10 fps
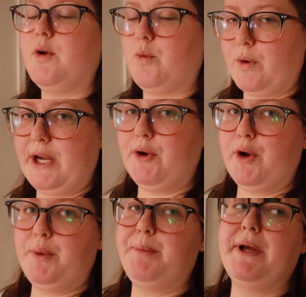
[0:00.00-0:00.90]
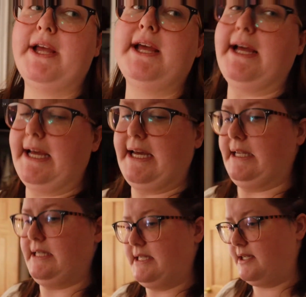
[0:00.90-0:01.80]
regroup
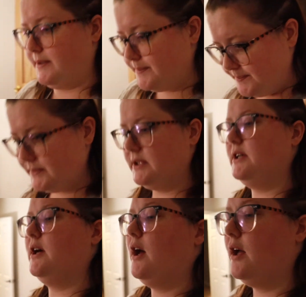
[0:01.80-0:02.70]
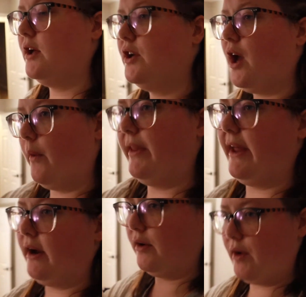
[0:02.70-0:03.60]
and go in
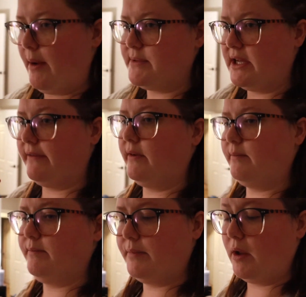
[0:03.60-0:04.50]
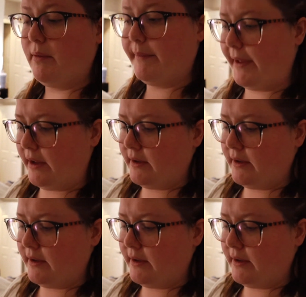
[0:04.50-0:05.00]
there and grab stuff and blah, blah, blah.